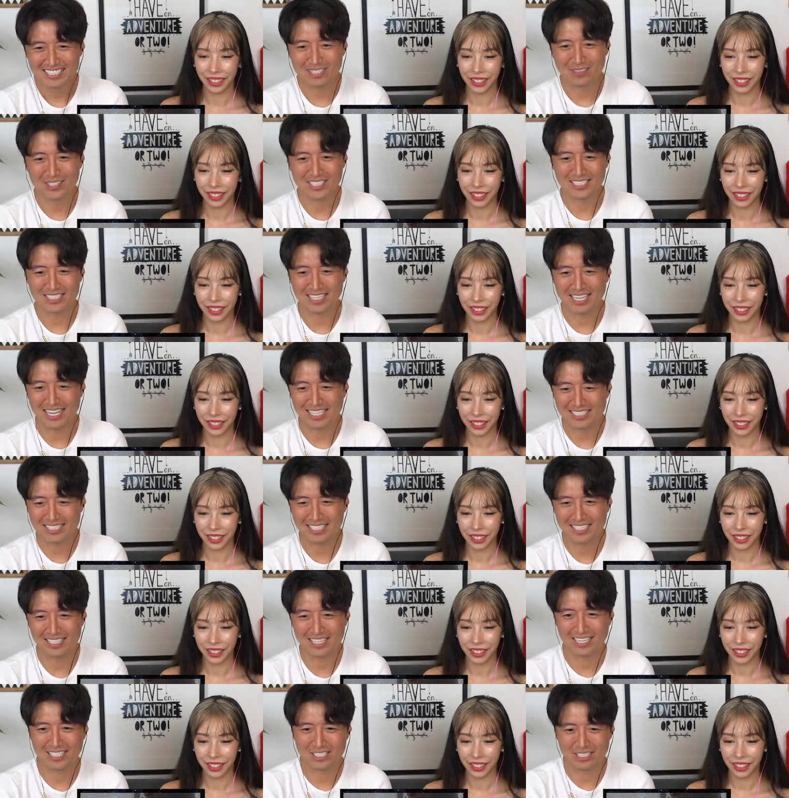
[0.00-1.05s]
Speaker 1: so what is he
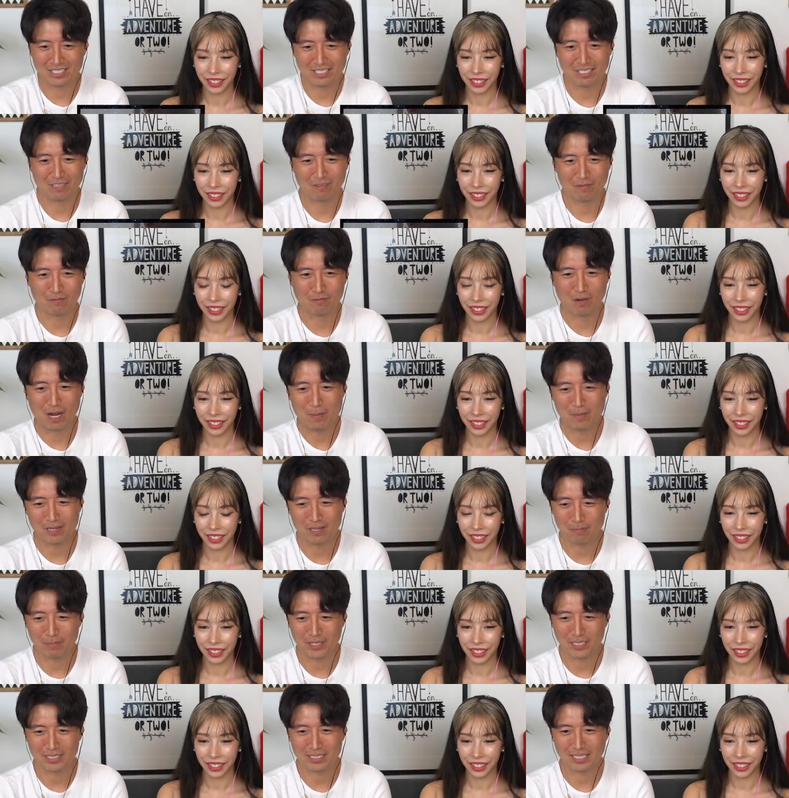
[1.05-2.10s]
asking her? Like, if Rem
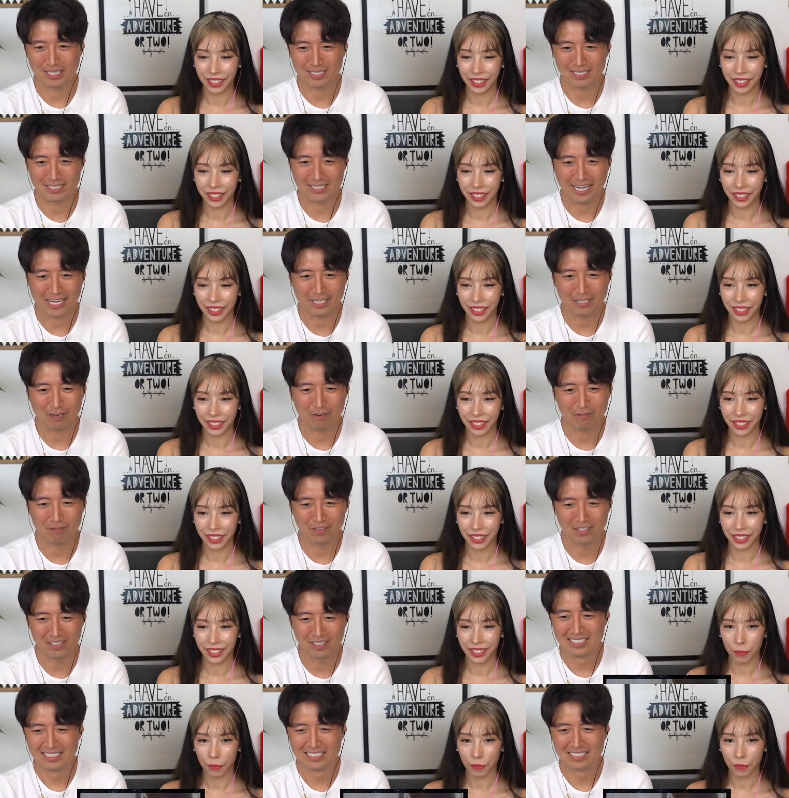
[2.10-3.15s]
could be his like side
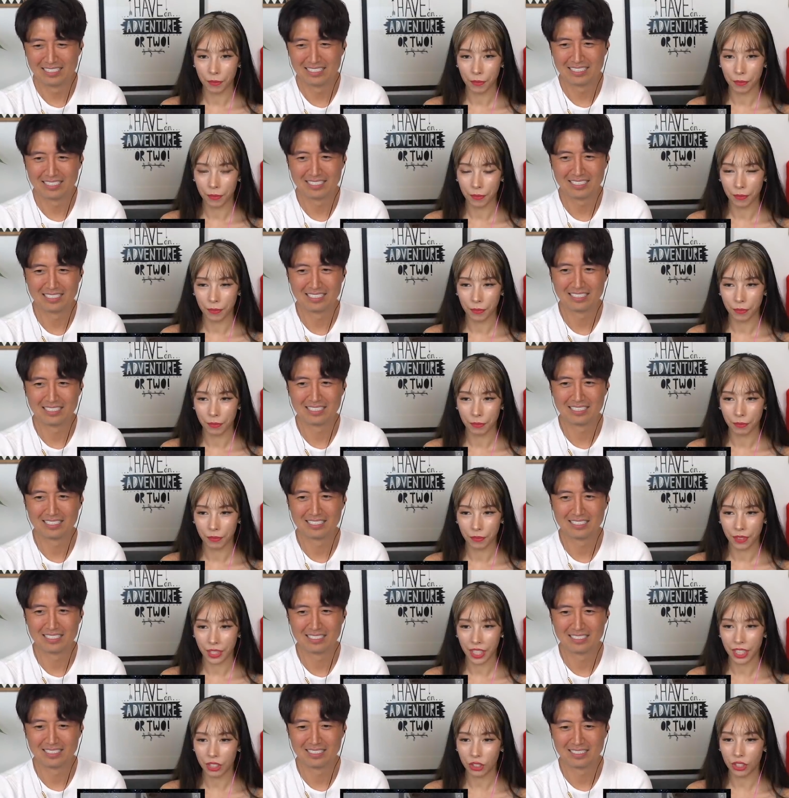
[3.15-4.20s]
girlfriend?
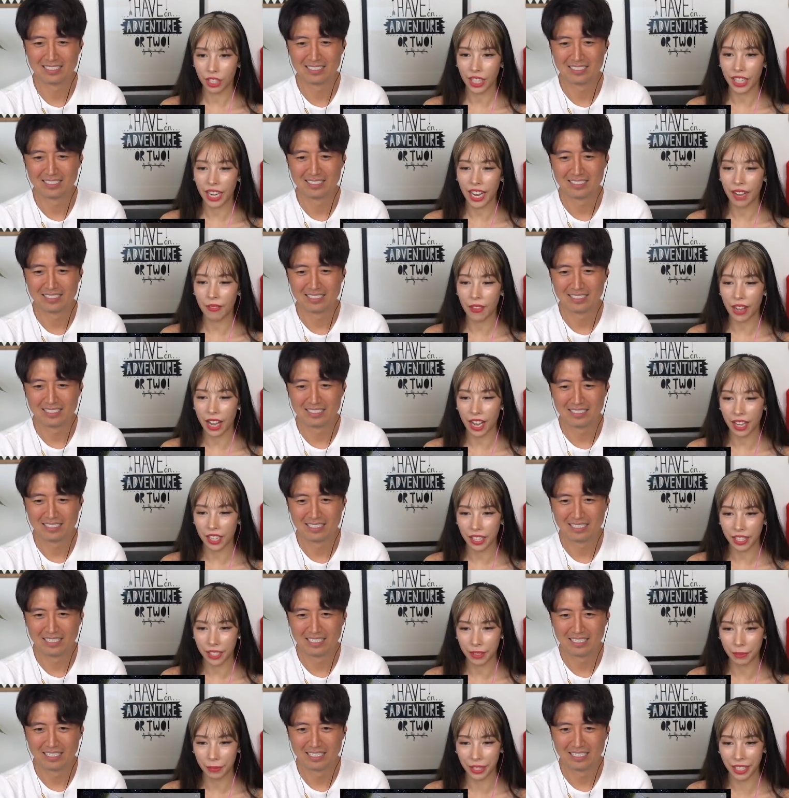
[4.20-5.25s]
Speaker 2: He's trying to have a
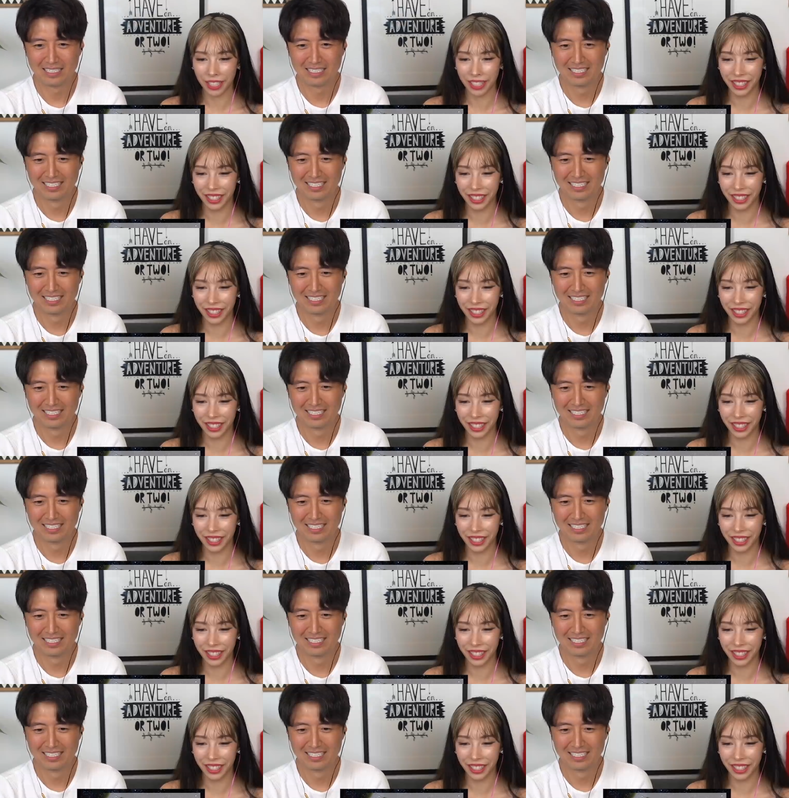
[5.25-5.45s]
harem.